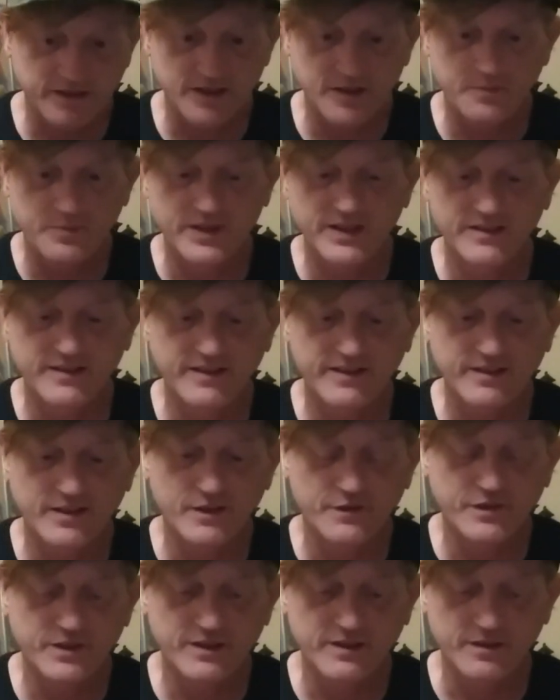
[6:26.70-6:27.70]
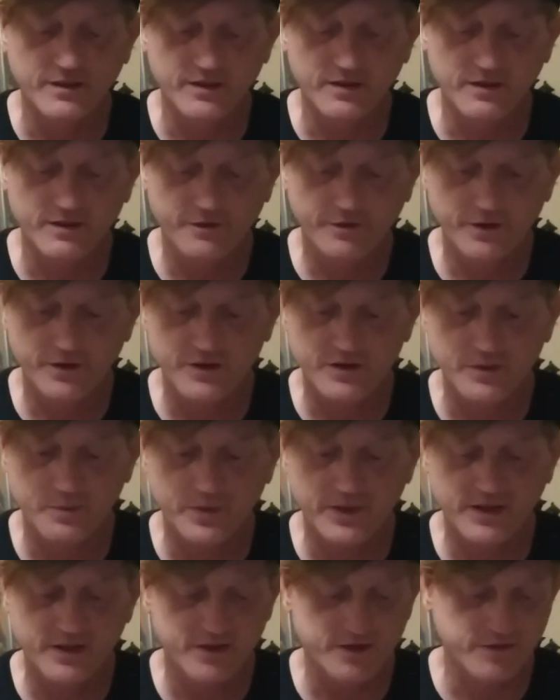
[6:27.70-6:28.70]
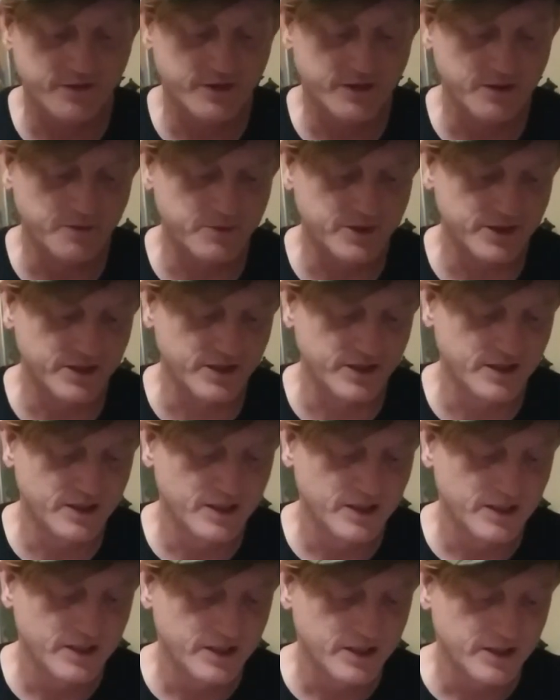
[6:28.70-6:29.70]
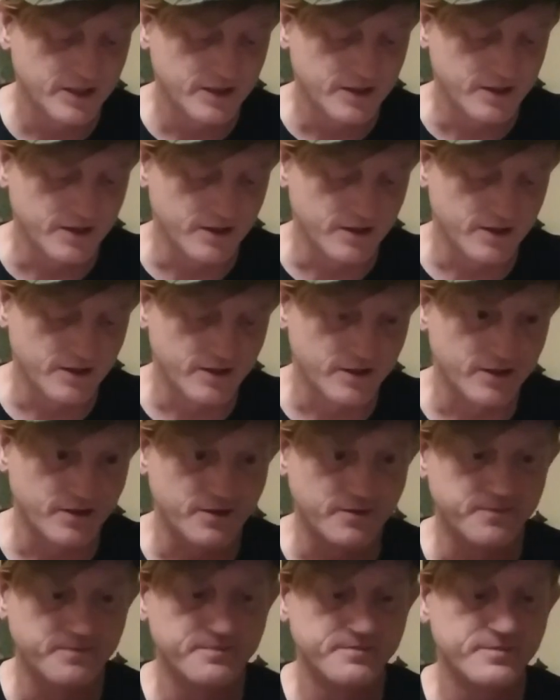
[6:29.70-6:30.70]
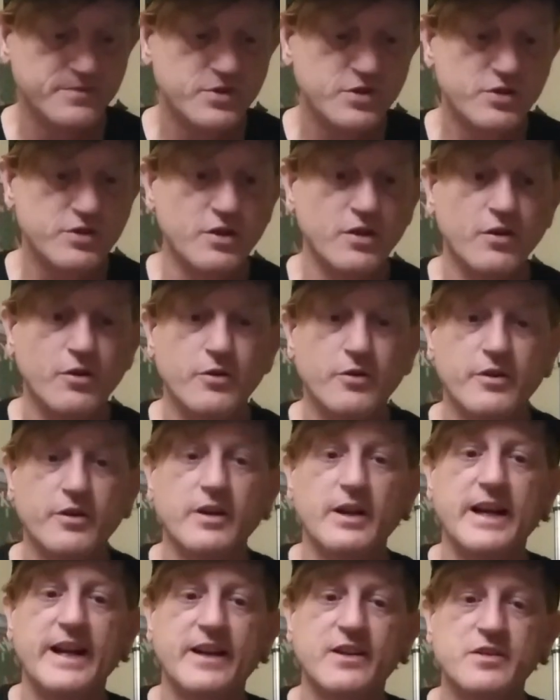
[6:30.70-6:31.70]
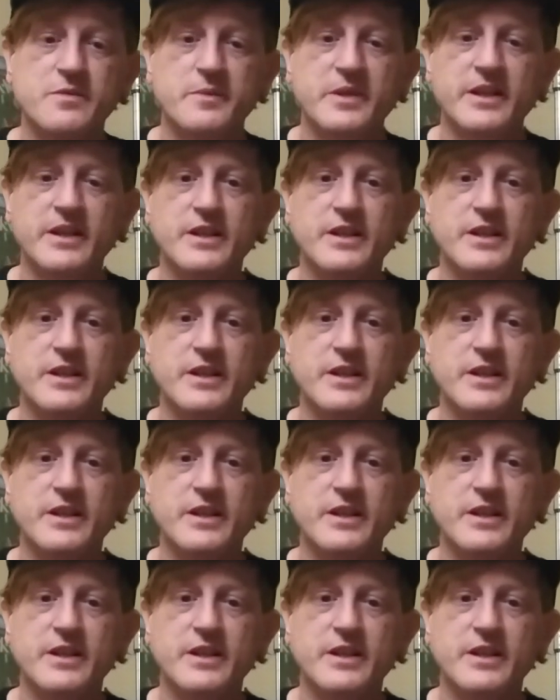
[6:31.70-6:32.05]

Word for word: it up yet to see if it's a first appearance of anybody. Um, just an older X Men